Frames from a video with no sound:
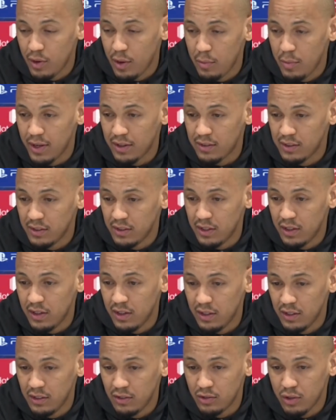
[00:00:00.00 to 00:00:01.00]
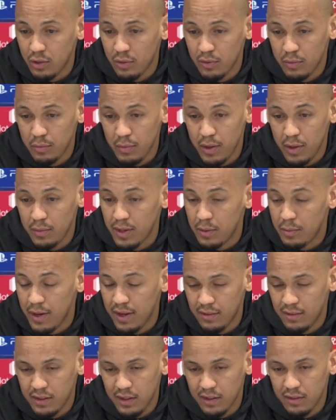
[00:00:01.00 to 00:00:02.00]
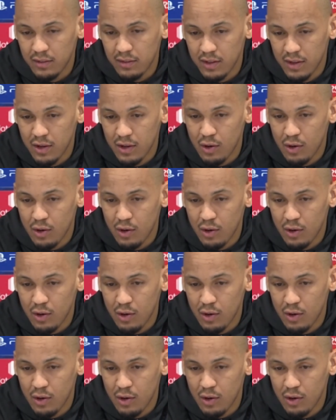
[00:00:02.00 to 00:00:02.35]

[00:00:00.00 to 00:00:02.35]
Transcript: right backs in the history, maybe the best, and